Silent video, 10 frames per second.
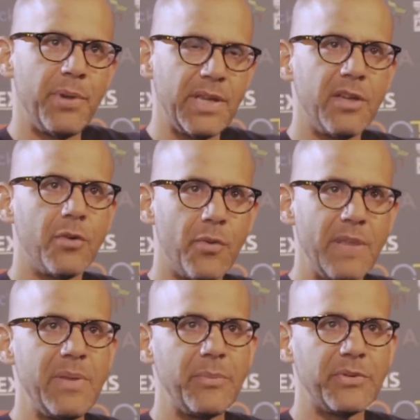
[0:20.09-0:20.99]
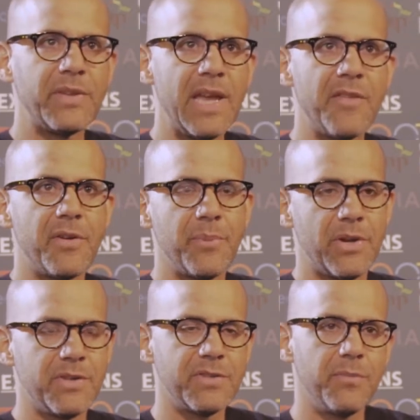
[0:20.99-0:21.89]
bringing great people together but
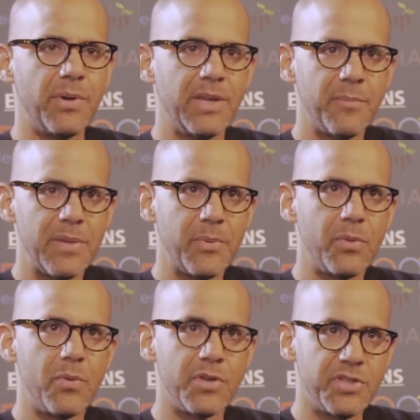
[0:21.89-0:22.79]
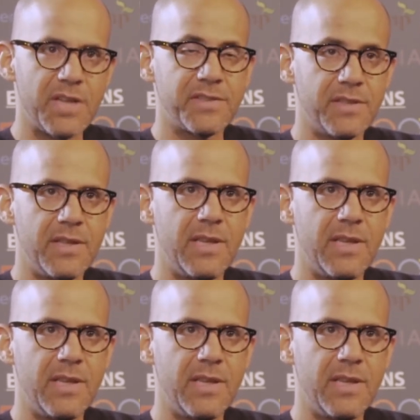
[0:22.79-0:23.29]
also bringing people who are just